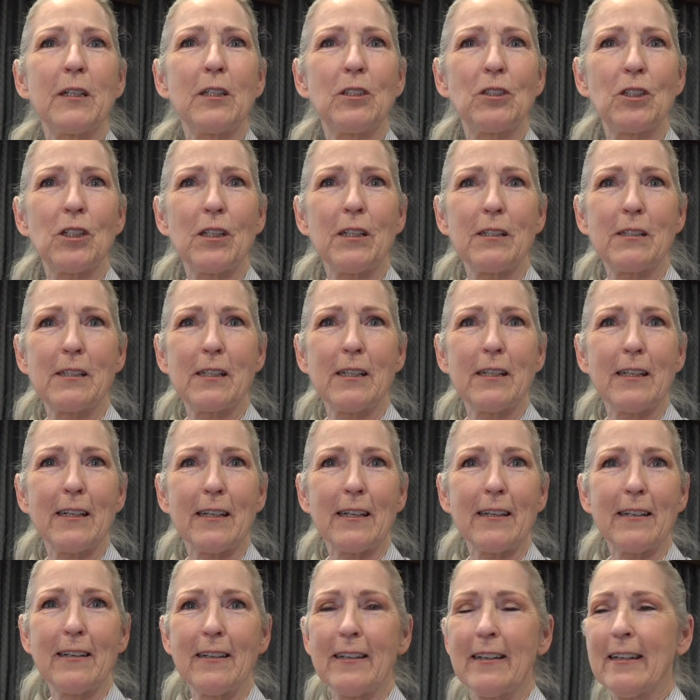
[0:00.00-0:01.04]

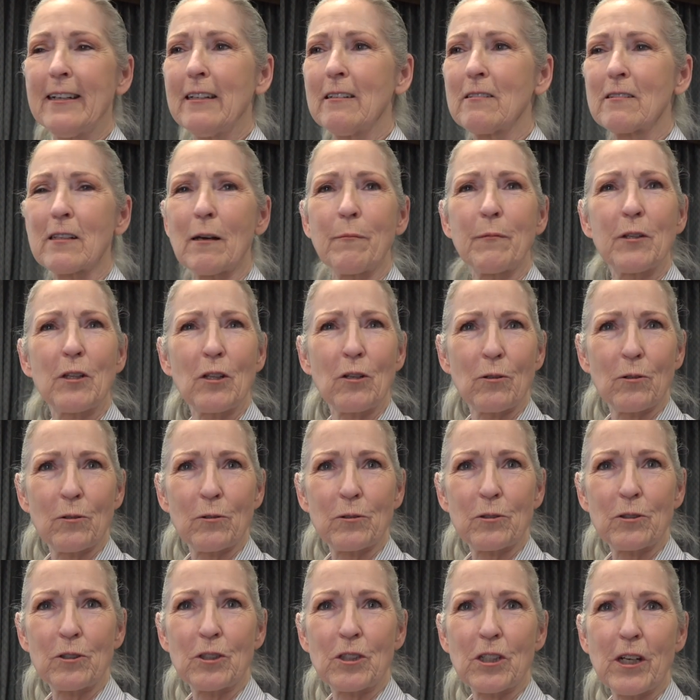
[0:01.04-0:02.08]
GT, some of the
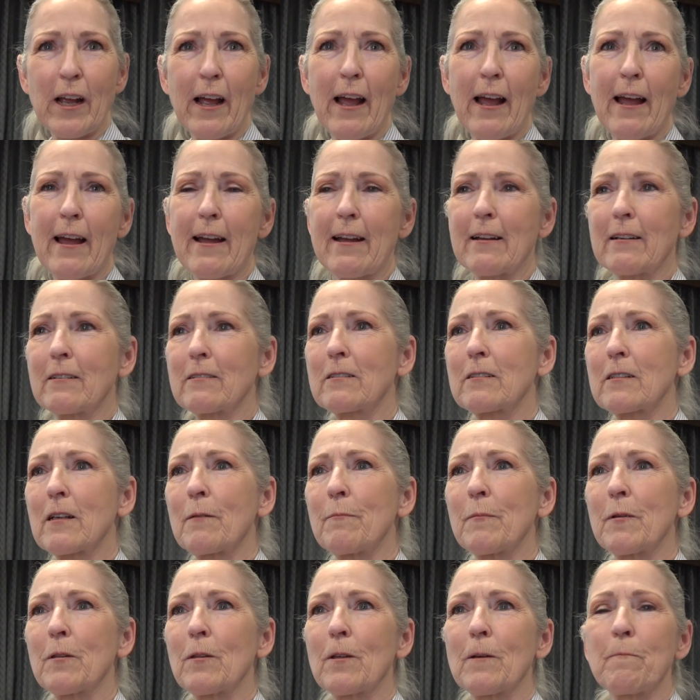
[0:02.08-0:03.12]
older Jags,
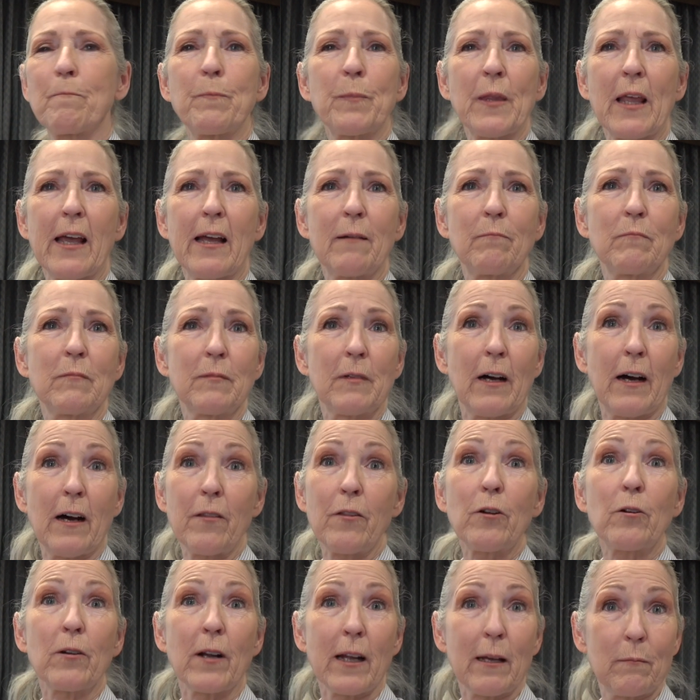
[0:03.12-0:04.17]
some of the
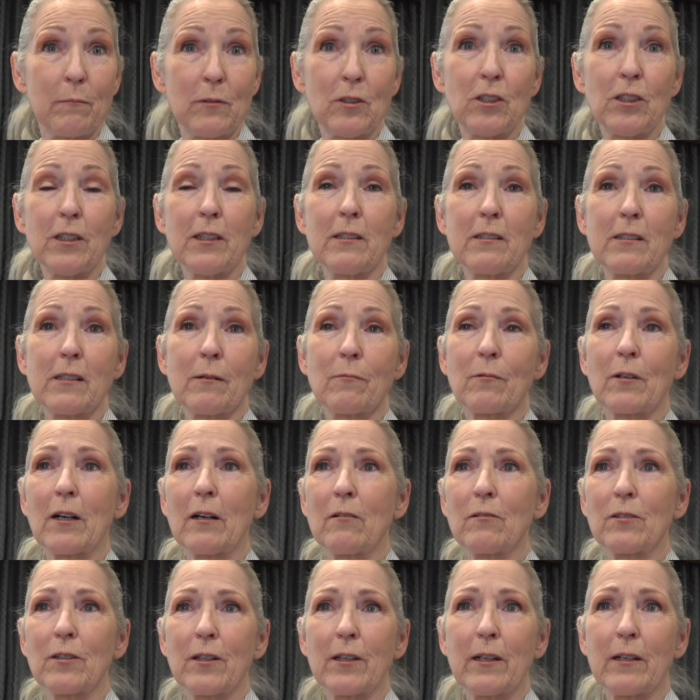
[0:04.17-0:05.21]
other MGs that were
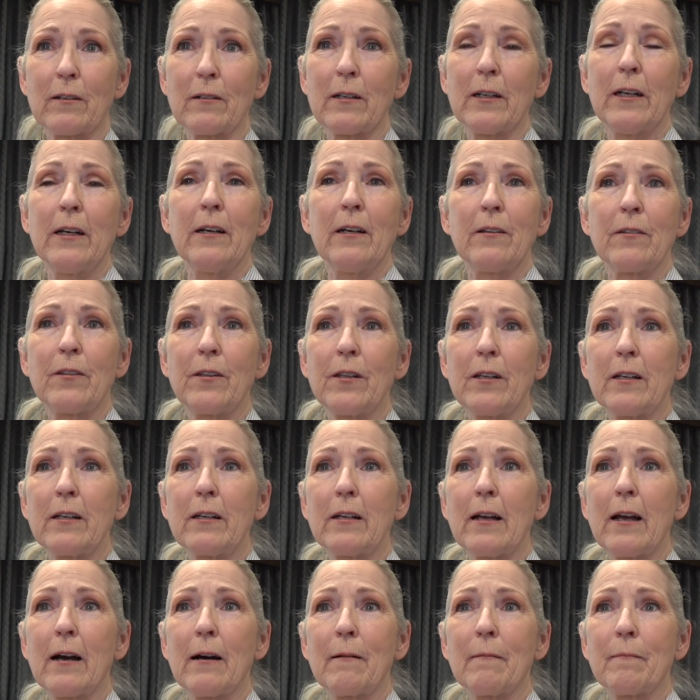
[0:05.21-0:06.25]
out there,
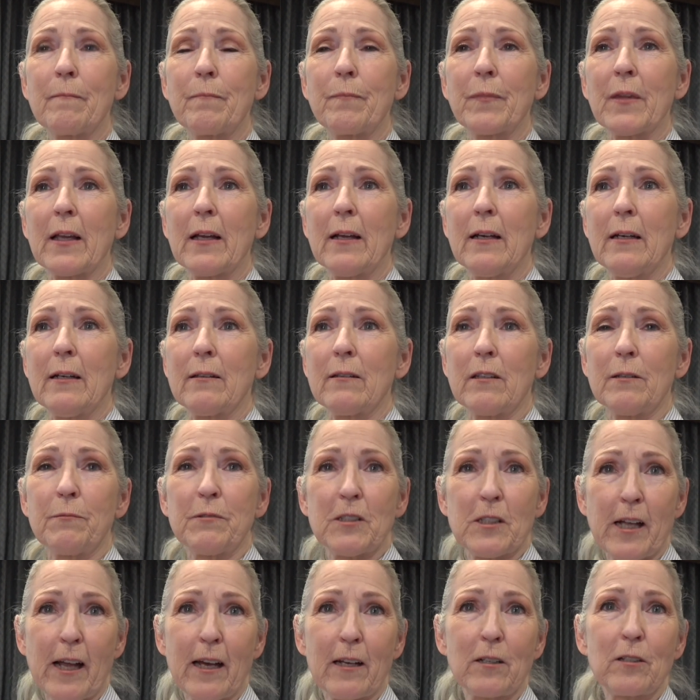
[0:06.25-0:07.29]
the
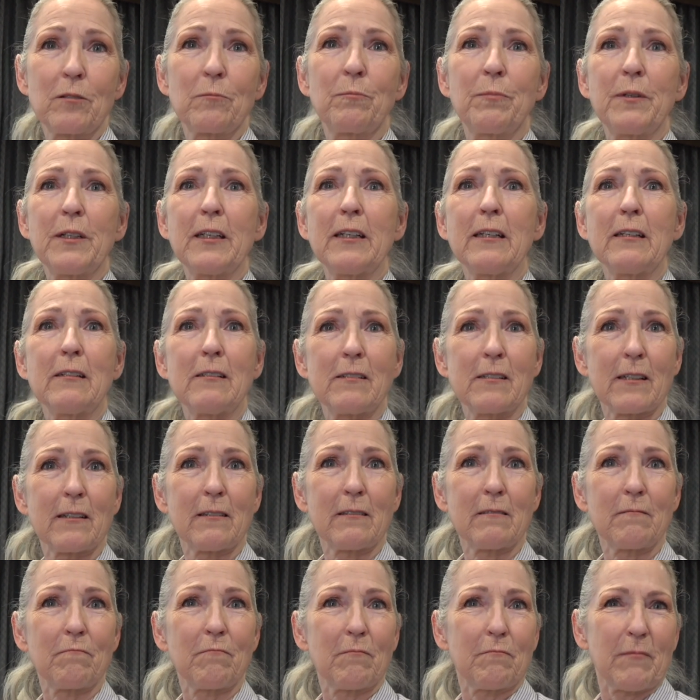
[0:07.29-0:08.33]
standard
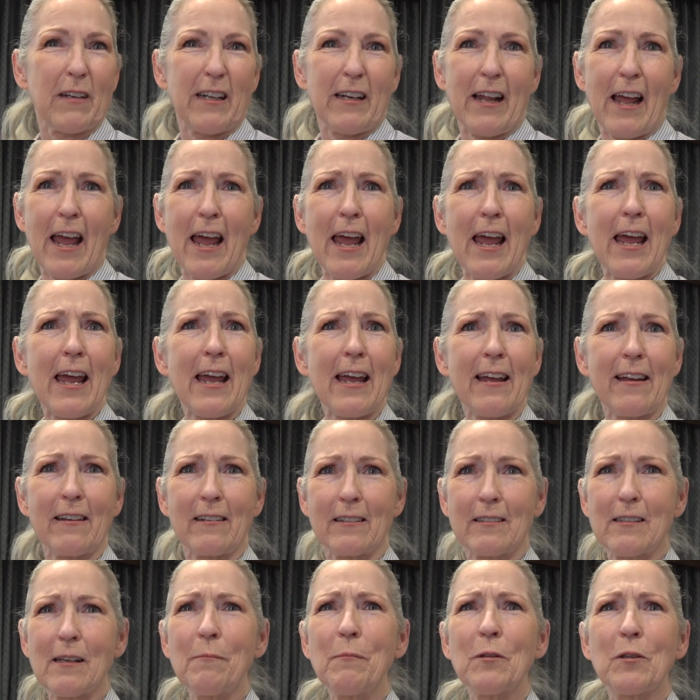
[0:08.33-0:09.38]
Bs, an A,
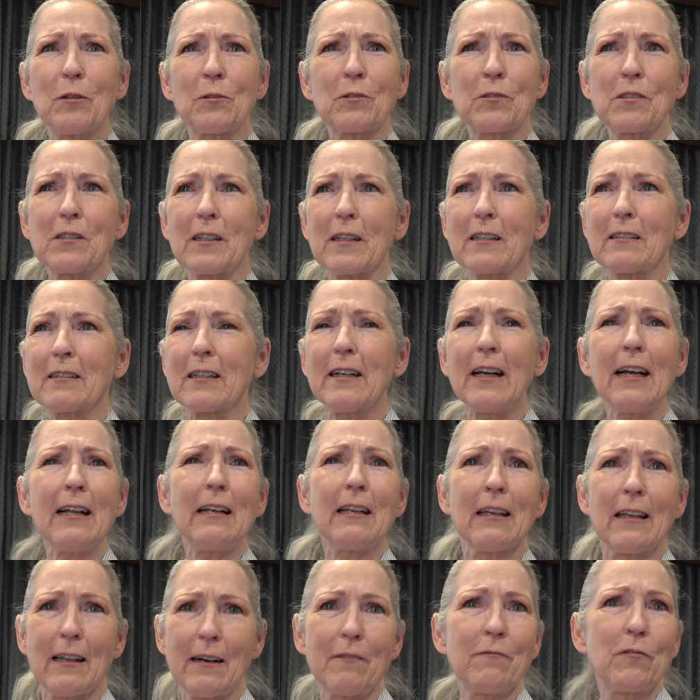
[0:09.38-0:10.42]
some of those things, and I
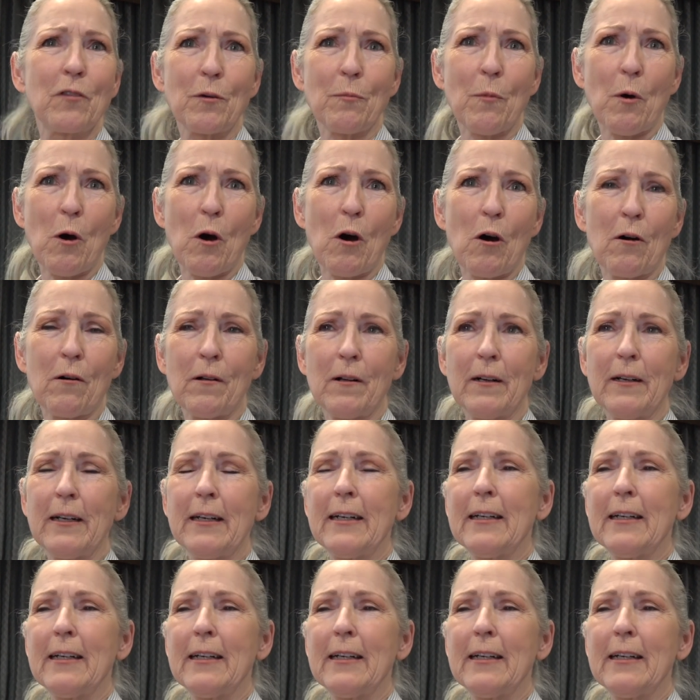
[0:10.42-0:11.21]
loved them all.